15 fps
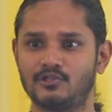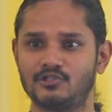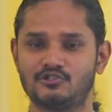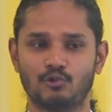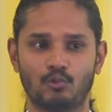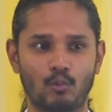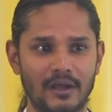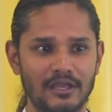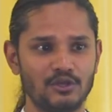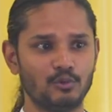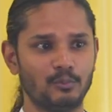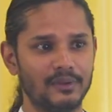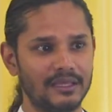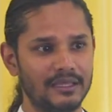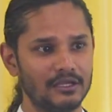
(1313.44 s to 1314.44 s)
So when you
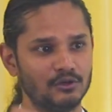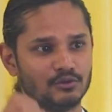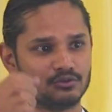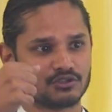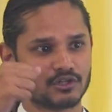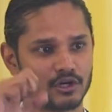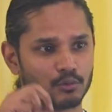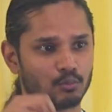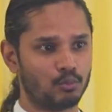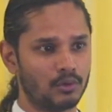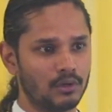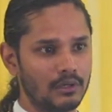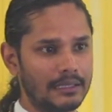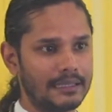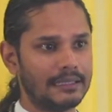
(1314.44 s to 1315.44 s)
begin to start
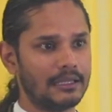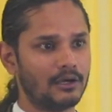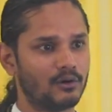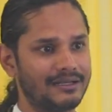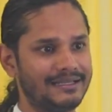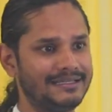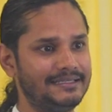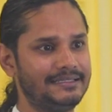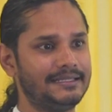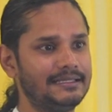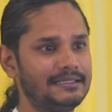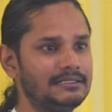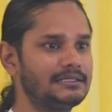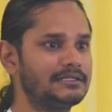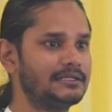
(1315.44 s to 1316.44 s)
working on
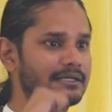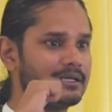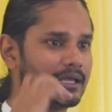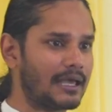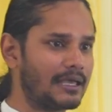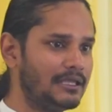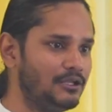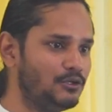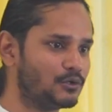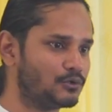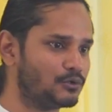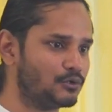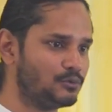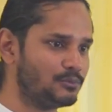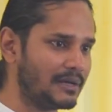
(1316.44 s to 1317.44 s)
tinkering in
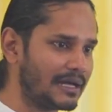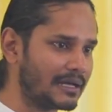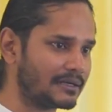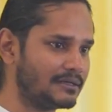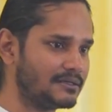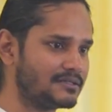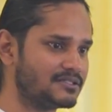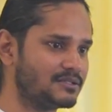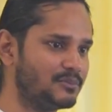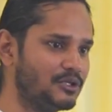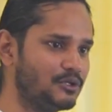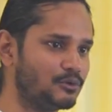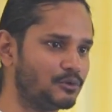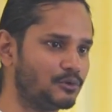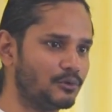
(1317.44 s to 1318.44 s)
your own magnetism, in
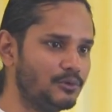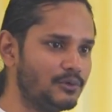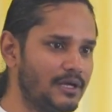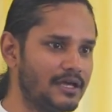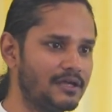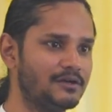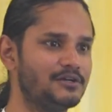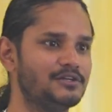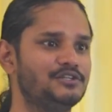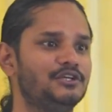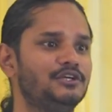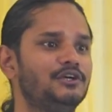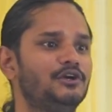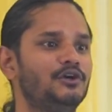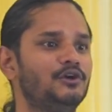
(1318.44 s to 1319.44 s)
your own
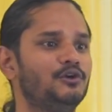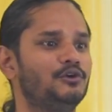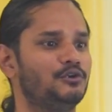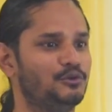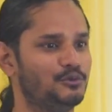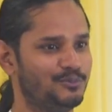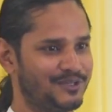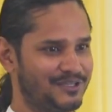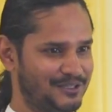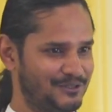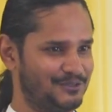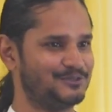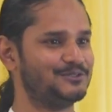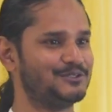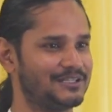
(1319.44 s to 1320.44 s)
energy, you begin
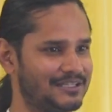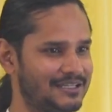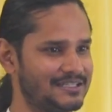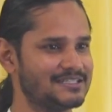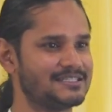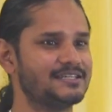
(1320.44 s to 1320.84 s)
to realize